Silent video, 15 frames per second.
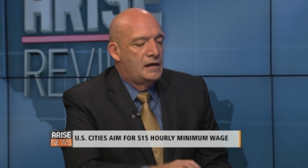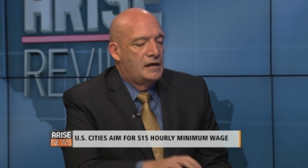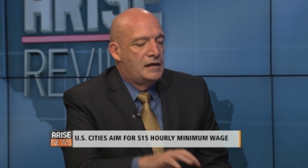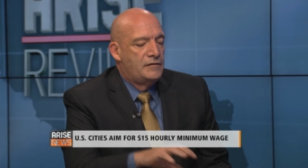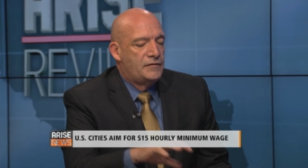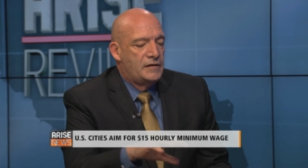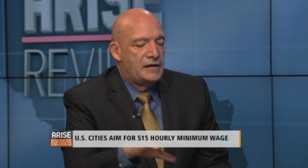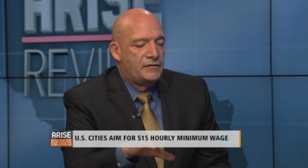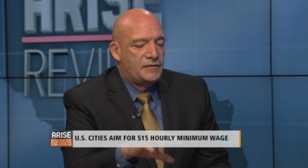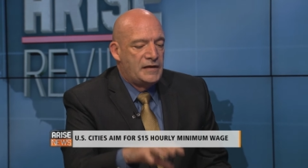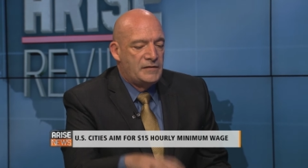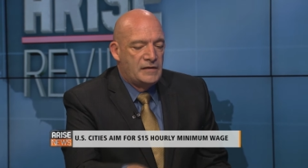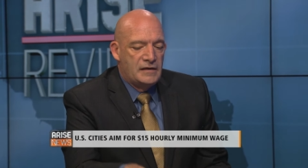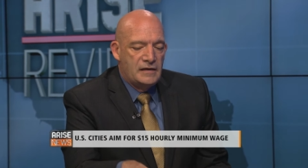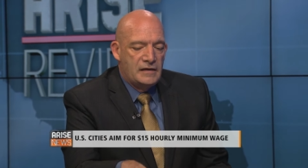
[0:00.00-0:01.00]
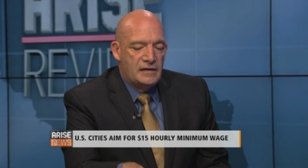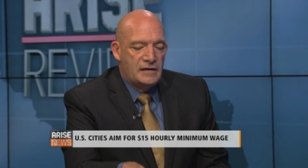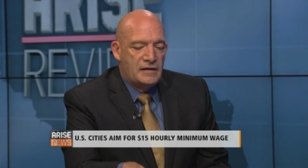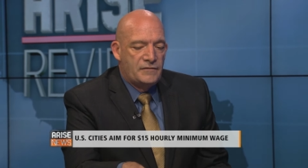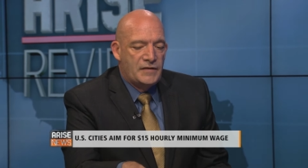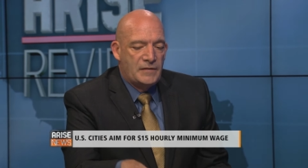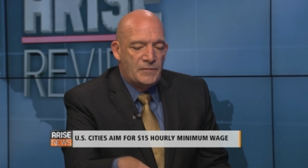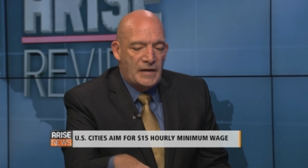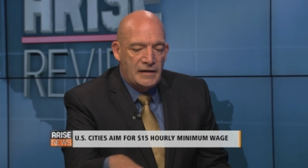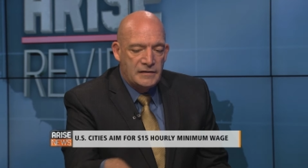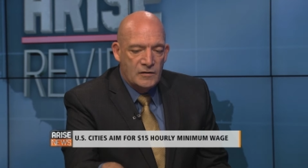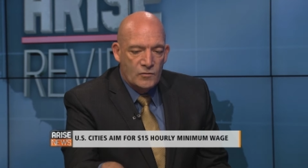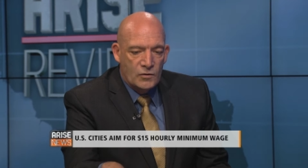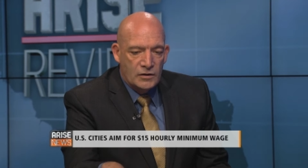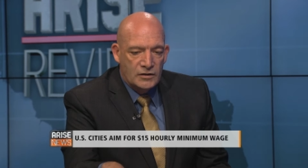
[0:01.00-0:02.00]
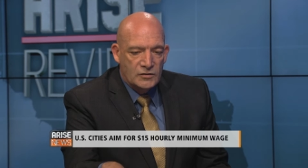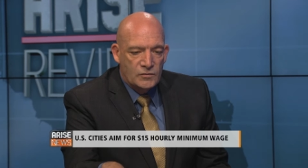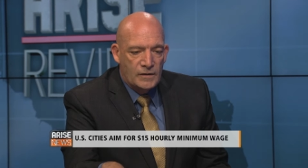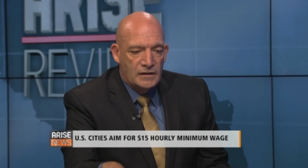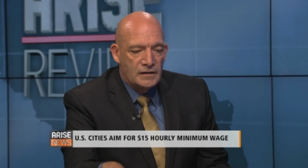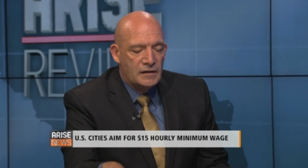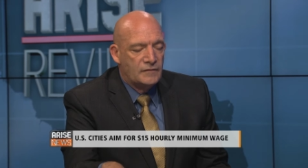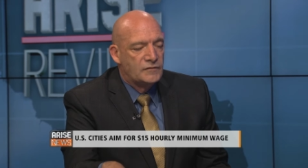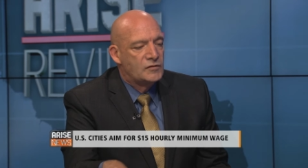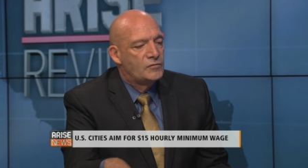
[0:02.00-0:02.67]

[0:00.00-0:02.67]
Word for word: if, if they if they paid their workers well enough,